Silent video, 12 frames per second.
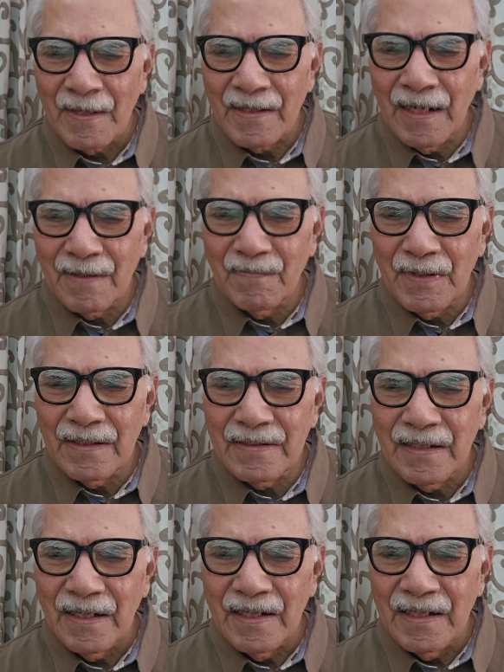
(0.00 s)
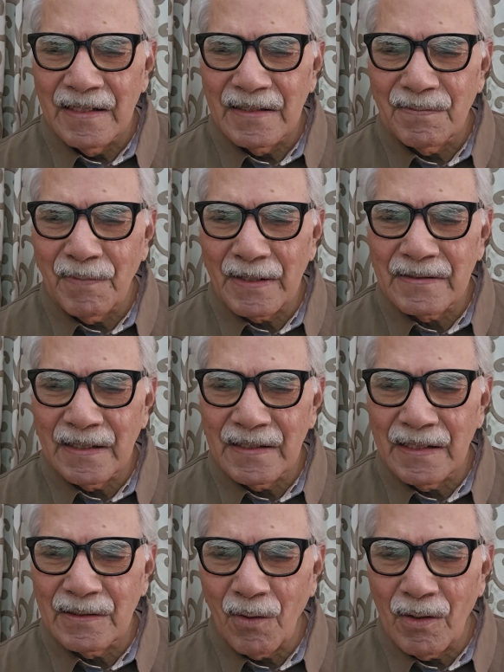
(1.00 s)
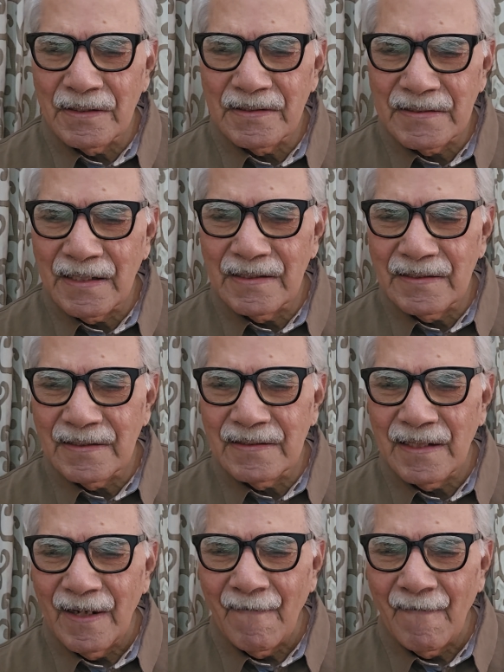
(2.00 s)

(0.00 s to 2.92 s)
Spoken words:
That means inspection at all stages